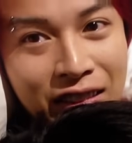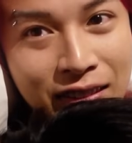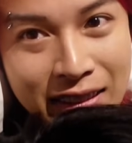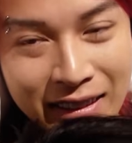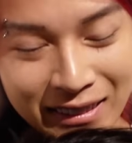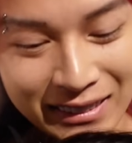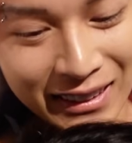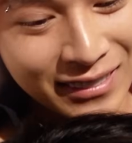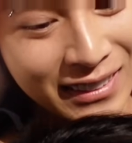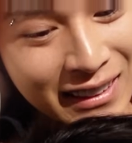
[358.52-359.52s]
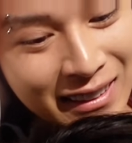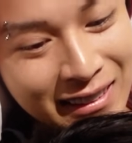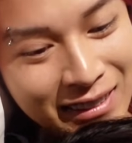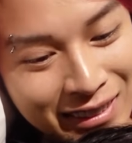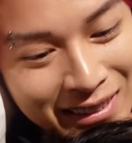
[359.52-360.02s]
I've never seen the side of you, Darren.
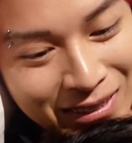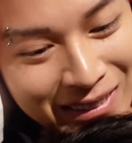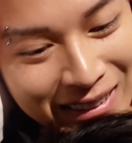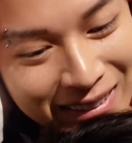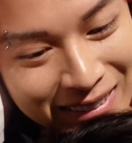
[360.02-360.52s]
Is everything okay?